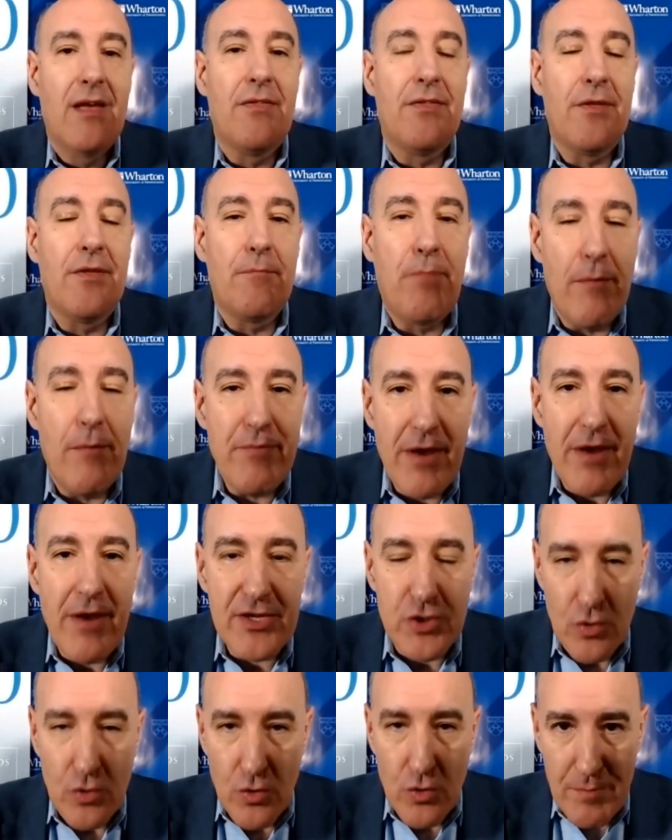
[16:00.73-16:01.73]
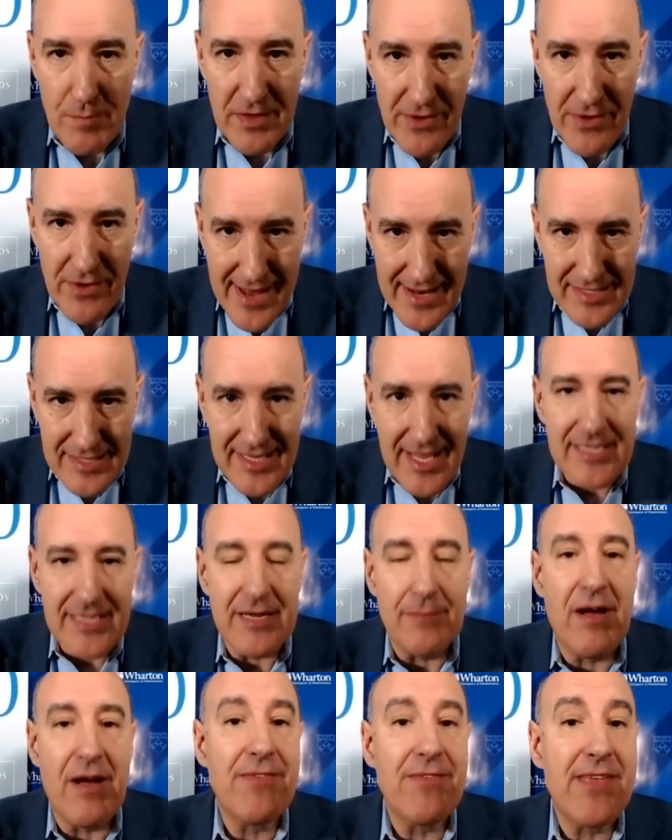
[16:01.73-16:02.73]
the population group in the United
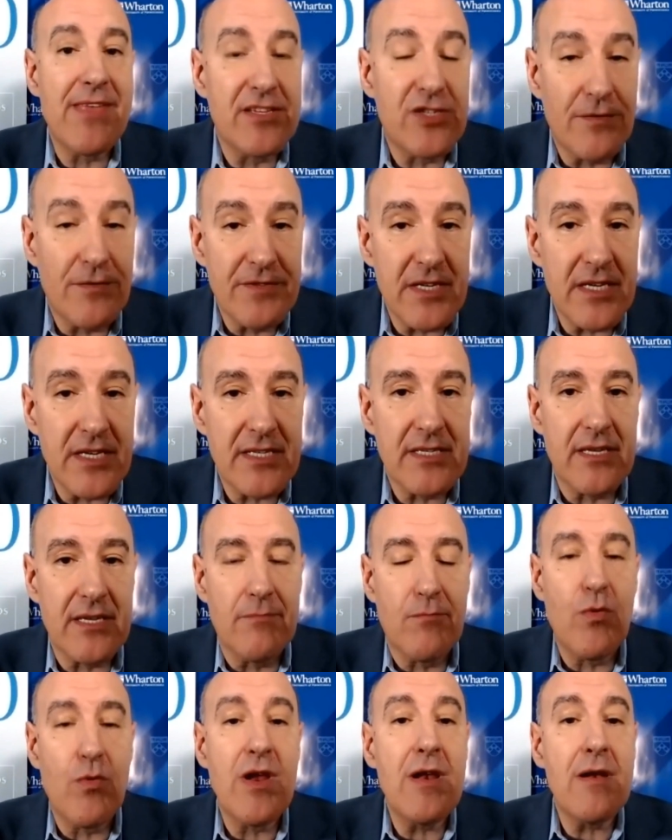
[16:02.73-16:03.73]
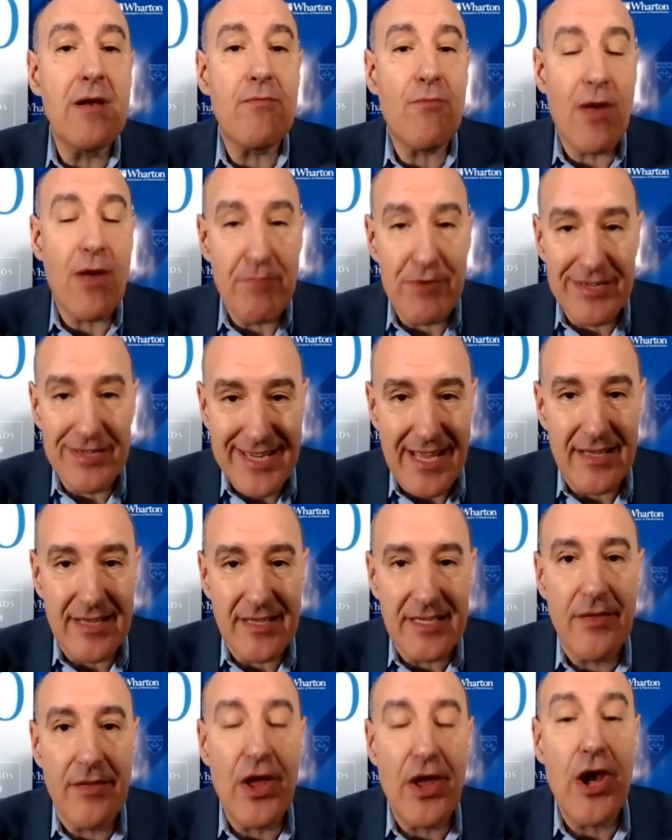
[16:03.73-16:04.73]
States above the age of 60 will
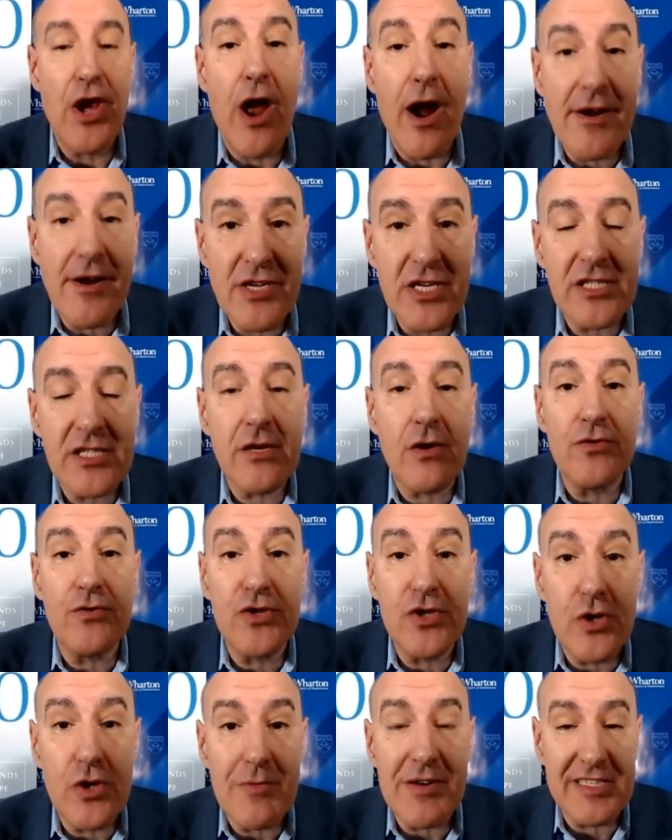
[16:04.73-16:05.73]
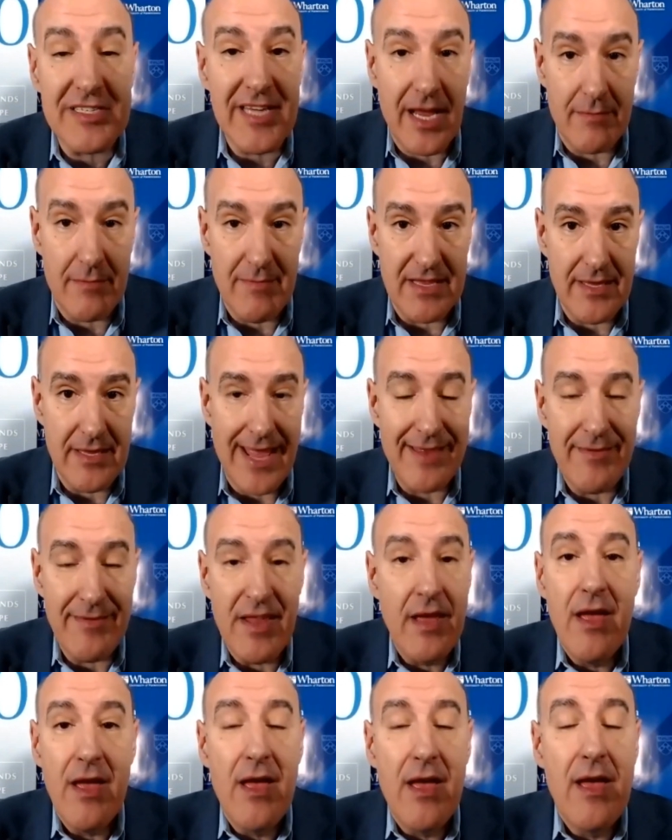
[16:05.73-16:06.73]
represent the largest consumer segment.
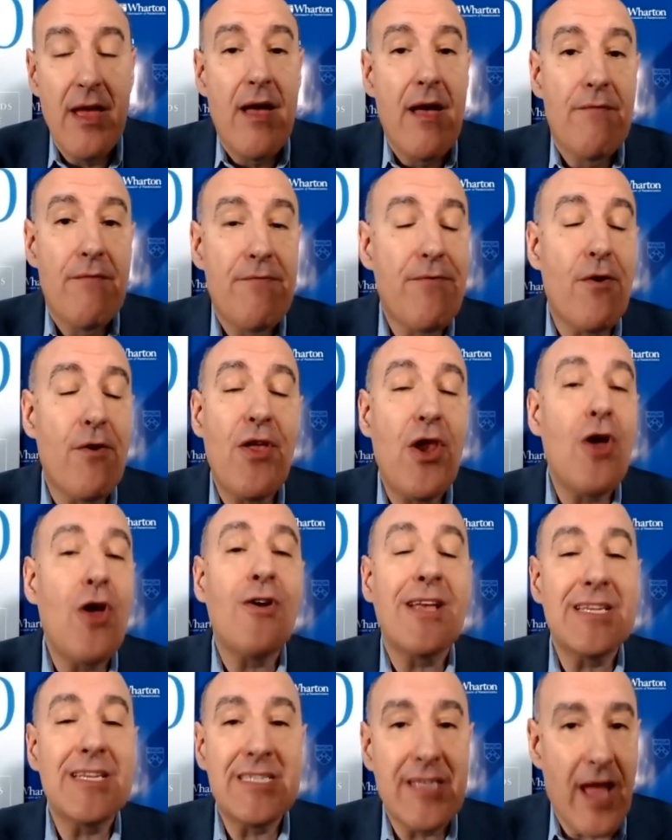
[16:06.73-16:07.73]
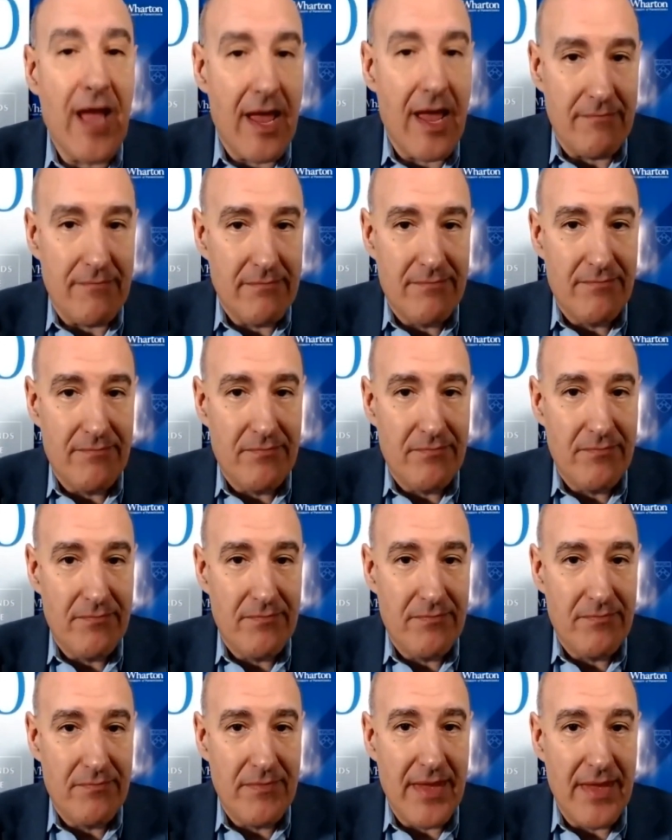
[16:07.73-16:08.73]
And for the longest time,
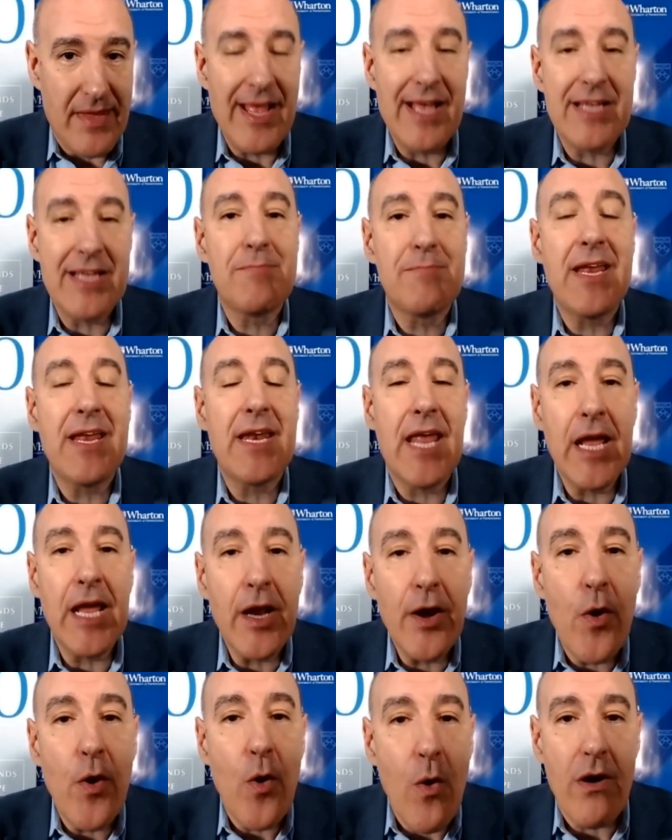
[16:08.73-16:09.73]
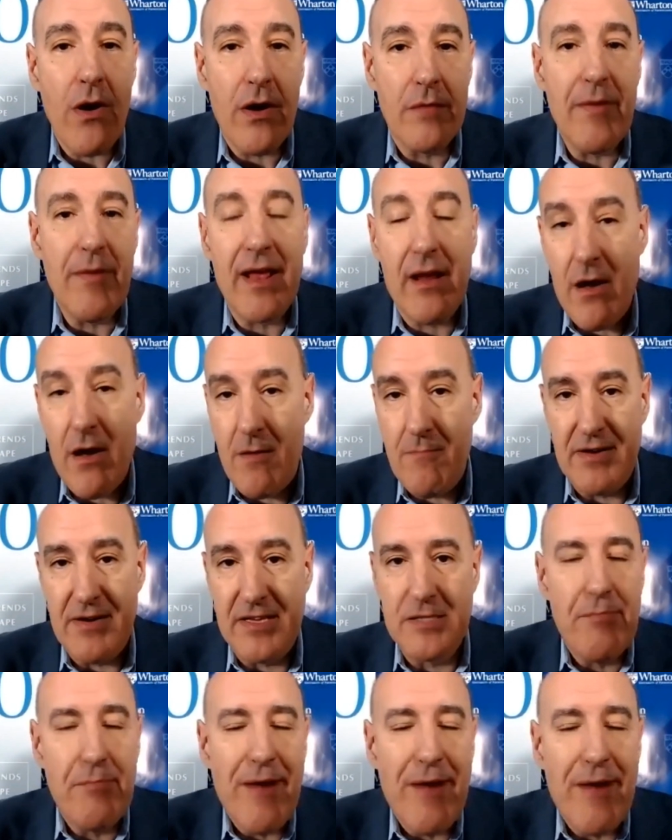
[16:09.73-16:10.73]
it has been ignored by
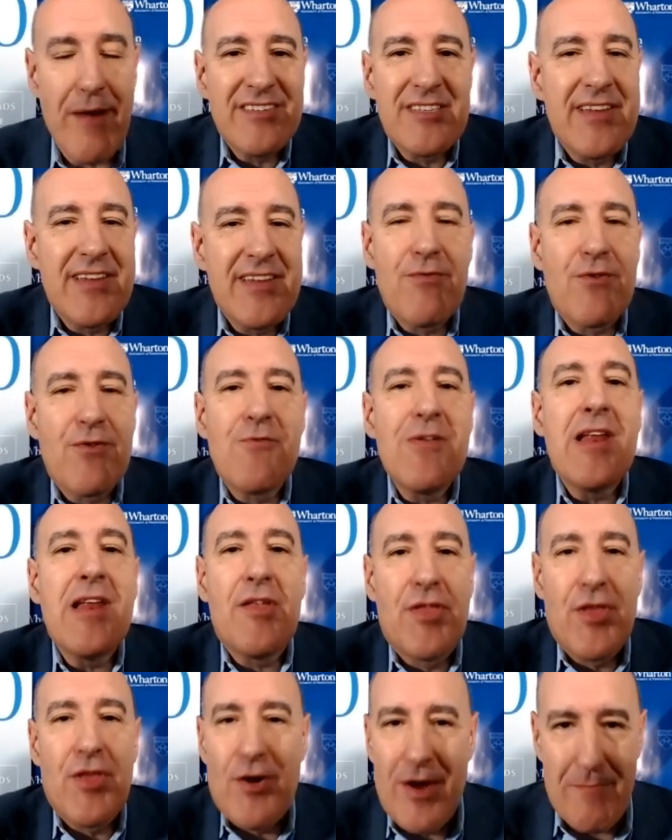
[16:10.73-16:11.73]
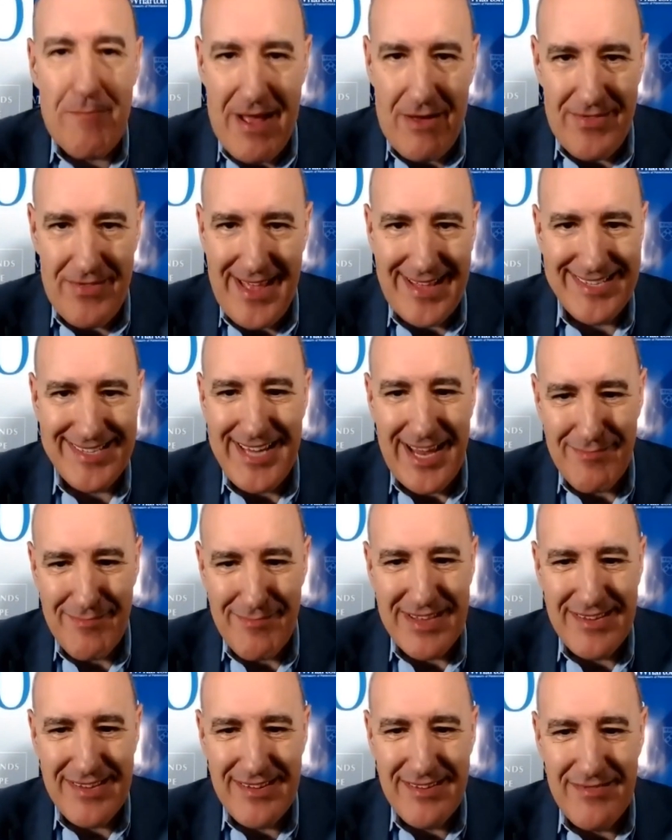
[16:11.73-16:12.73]
companies. Brands never really thought about that
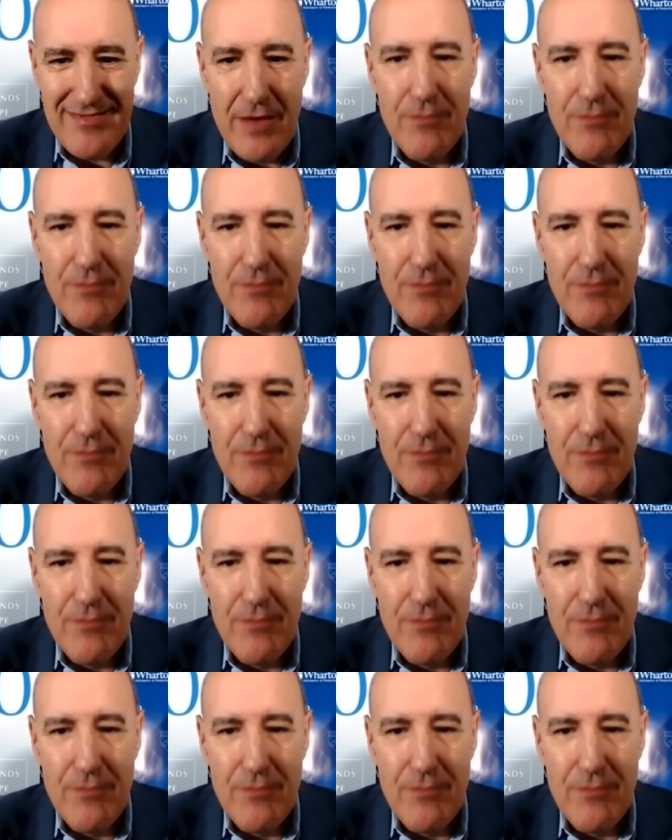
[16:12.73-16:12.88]
segment.